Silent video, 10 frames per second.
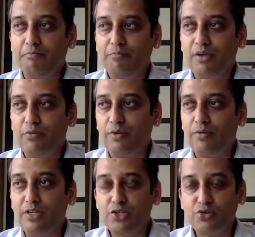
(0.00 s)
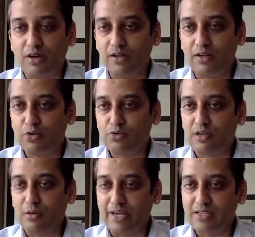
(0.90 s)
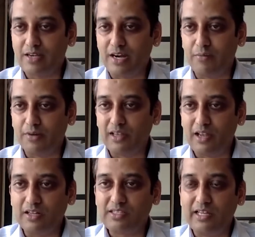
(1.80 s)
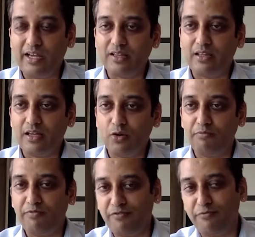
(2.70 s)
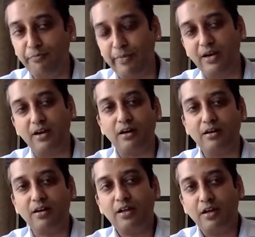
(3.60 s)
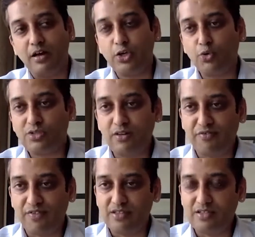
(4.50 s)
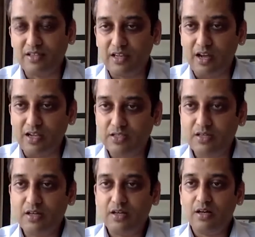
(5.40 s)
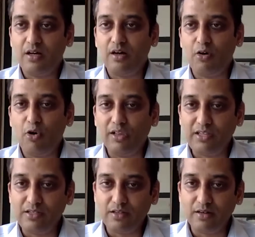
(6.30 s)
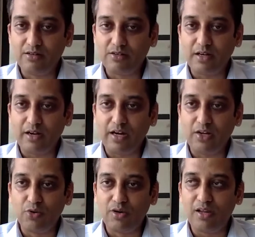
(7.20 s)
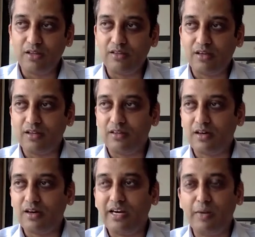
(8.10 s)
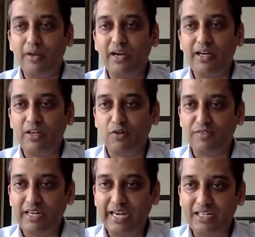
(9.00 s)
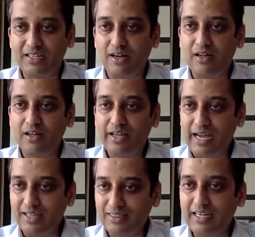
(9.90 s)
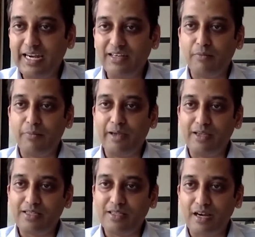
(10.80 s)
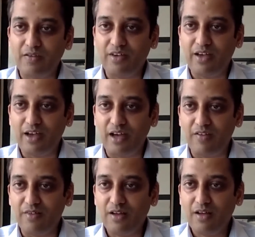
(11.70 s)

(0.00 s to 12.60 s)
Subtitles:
we struggle to some extent, but largely I think we've made a huge difference in the last all these years. And today the credibility of the data and the database that we have